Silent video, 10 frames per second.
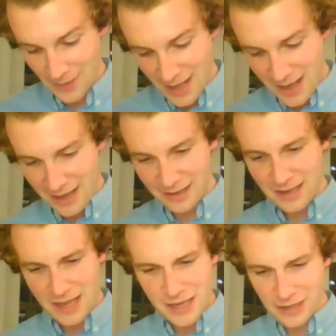And
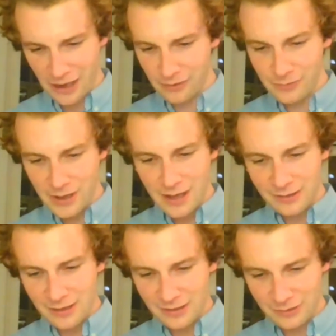here you go, that
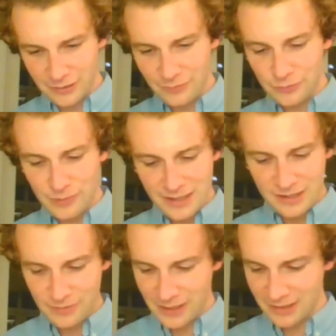it's got it for
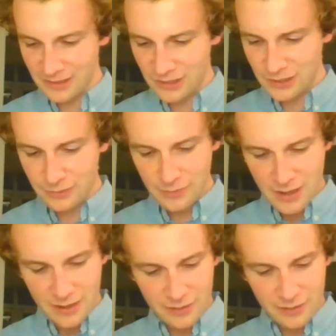2022 on